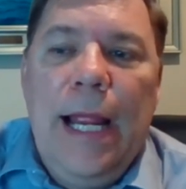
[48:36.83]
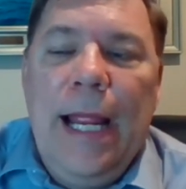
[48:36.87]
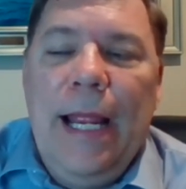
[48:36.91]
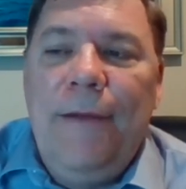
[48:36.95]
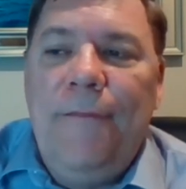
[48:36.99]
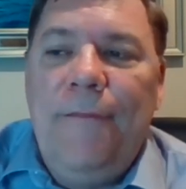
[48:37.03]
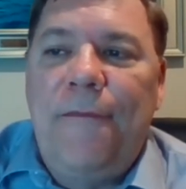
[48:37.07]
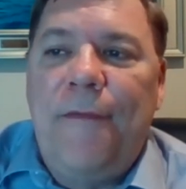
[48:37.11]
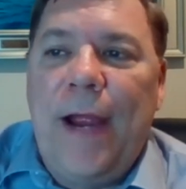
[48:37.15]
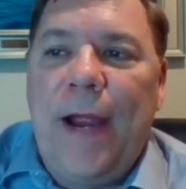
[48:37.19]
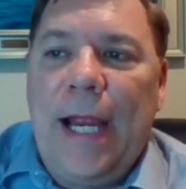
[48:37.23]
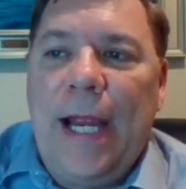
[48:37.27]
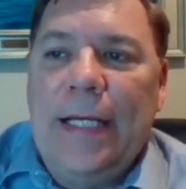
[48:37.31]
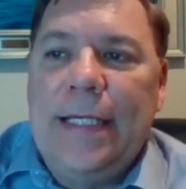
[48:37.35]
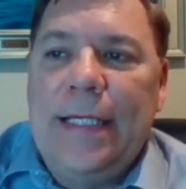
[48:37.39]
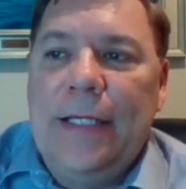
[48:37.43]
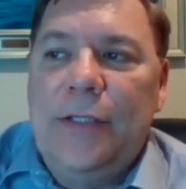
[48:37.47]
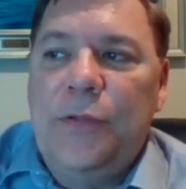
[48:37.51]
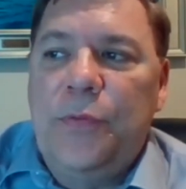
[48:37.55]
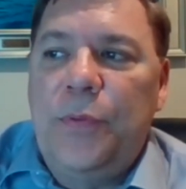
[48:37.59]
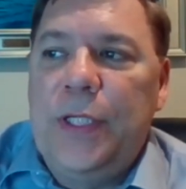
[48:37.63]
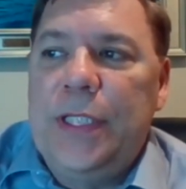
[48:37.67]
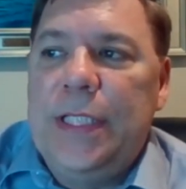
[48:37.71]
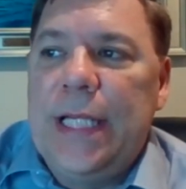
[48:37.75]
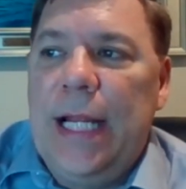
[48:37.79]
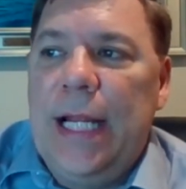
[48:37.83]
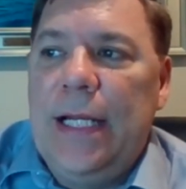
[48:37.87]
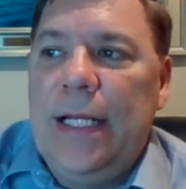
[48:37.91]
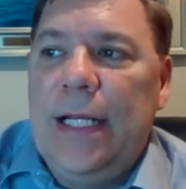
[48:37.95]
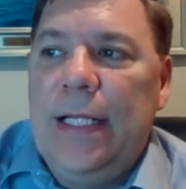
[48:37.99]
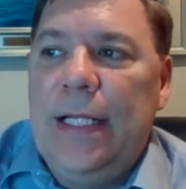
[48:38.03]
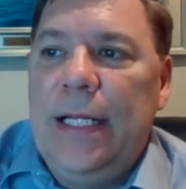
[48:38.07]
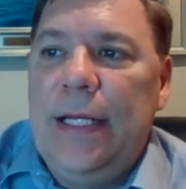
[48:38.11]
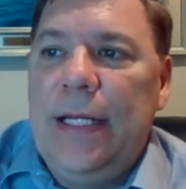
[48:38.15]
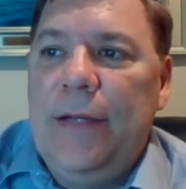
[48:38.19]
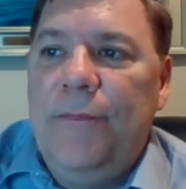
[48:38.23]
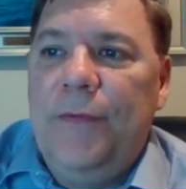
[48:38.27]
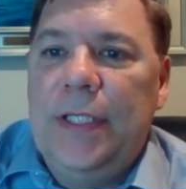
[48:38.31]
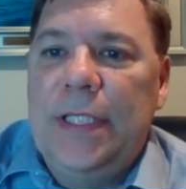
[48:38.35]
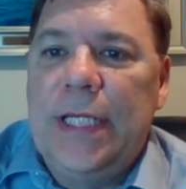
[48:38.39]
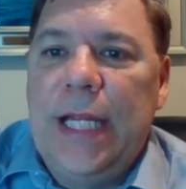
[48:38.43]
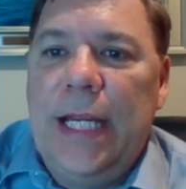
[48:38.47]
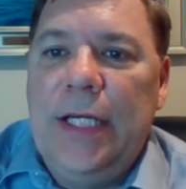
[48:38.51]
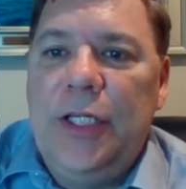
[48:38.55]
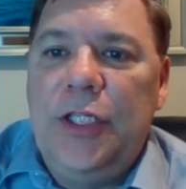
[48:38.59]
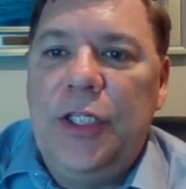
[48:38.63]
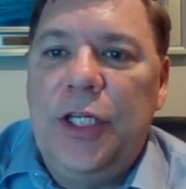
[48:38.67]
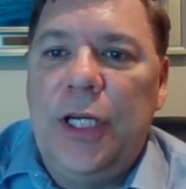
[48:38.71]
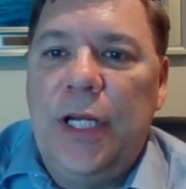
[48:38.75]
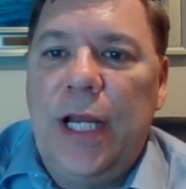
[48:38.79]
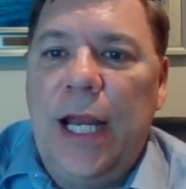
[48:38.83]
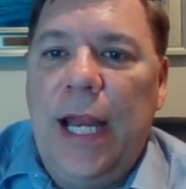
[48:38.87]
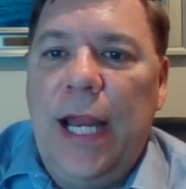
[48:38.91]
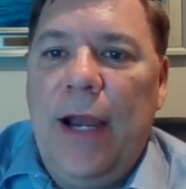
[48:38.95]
in fact, as we said in the invitation,